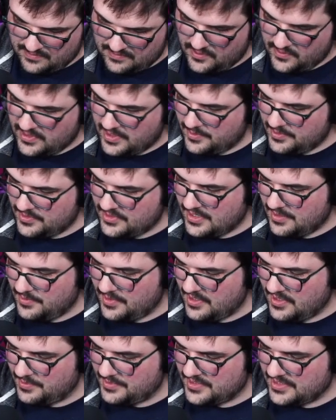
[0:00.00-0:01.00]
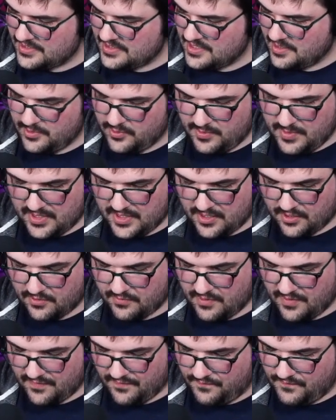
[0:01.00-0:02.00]
you know, how about this? How about we make
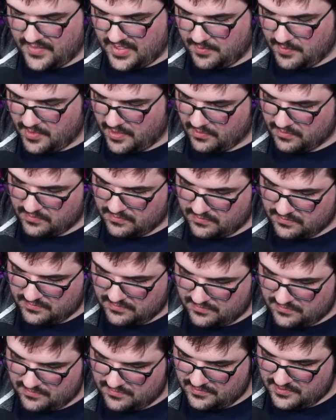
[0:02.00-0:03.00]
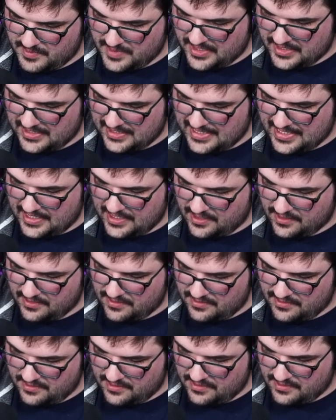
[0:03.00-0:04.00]
a female, make a lady,
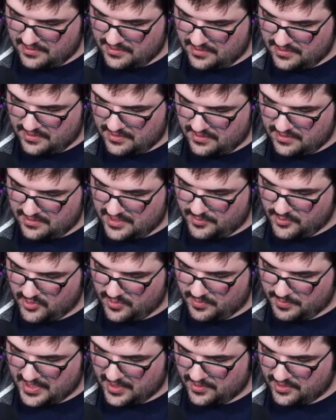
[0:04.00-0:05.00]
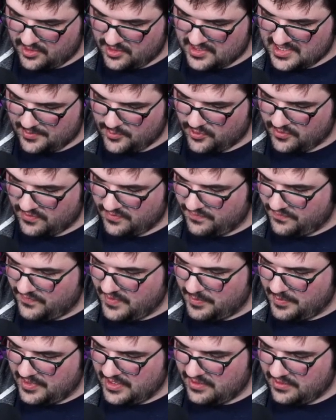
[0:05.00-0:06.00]
make a little slightly more
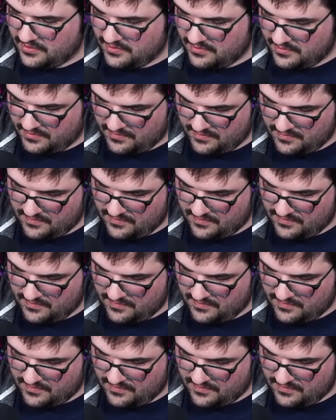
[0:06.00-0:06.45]
feminine.